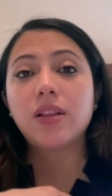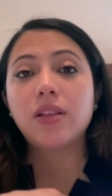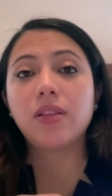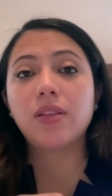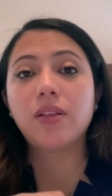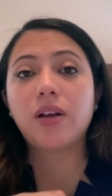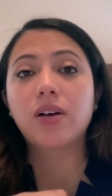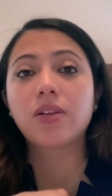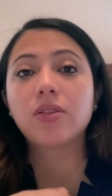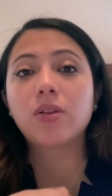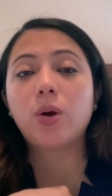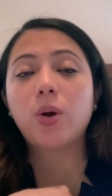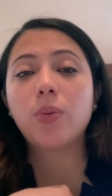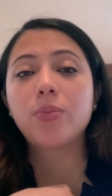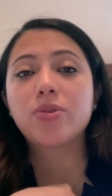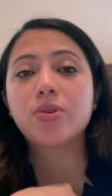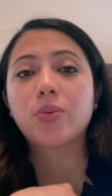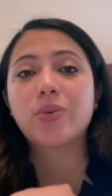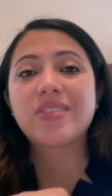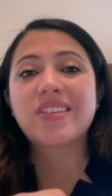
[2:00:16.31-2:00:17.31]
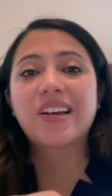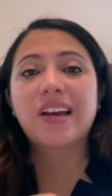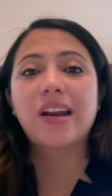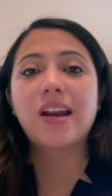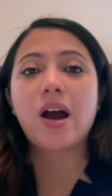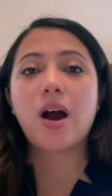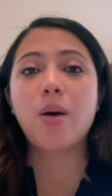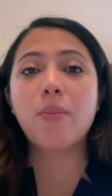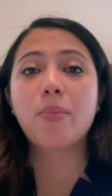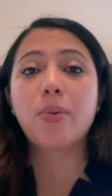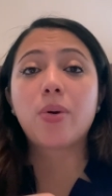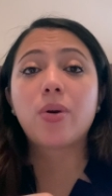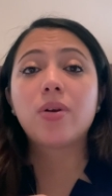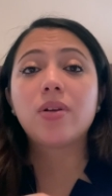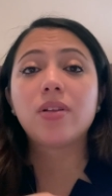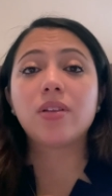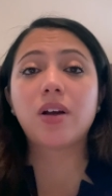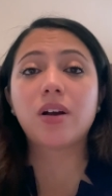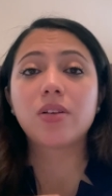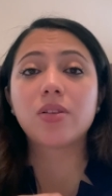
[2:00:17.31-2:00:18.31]
lung lobes. So once again, upper
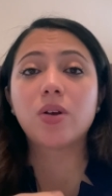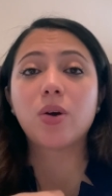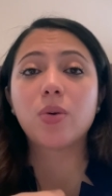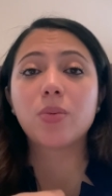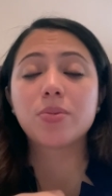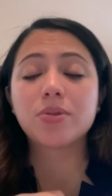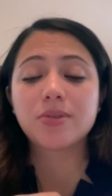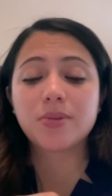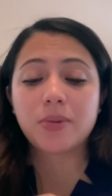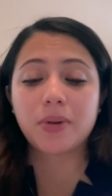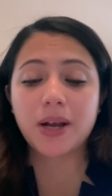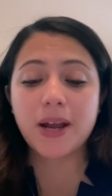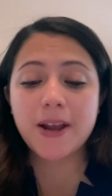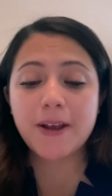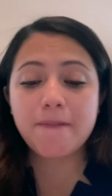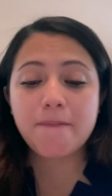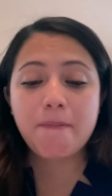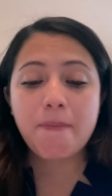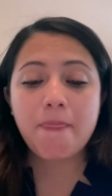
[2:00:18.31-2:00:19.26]
lung lobes, right?